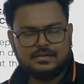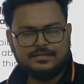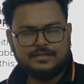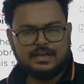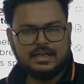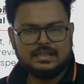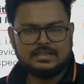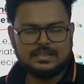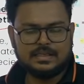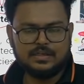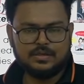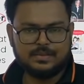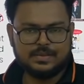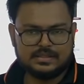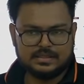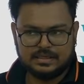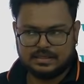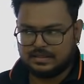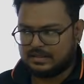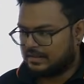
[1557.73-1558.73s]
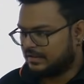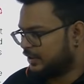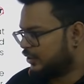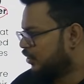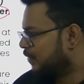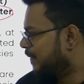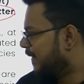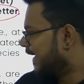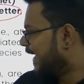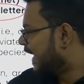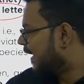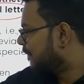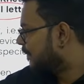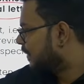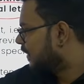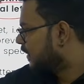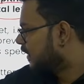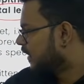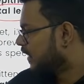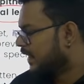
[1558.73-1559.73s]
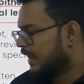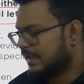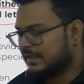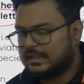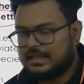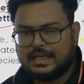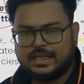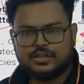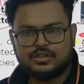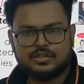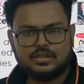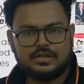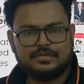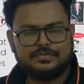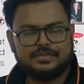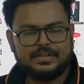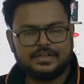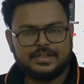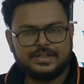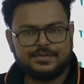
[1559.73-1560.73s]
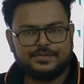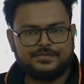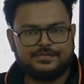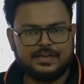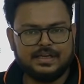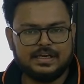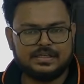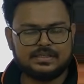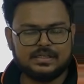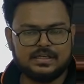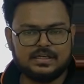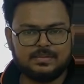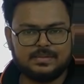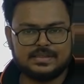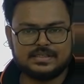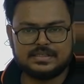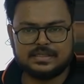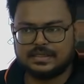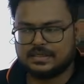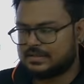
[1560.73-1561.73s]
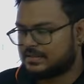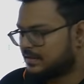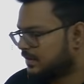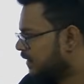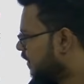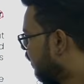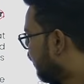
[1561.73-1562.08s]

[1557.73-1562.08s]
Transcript: Felis and Domestica. There should be gap in the lines of Felis and Domesticus.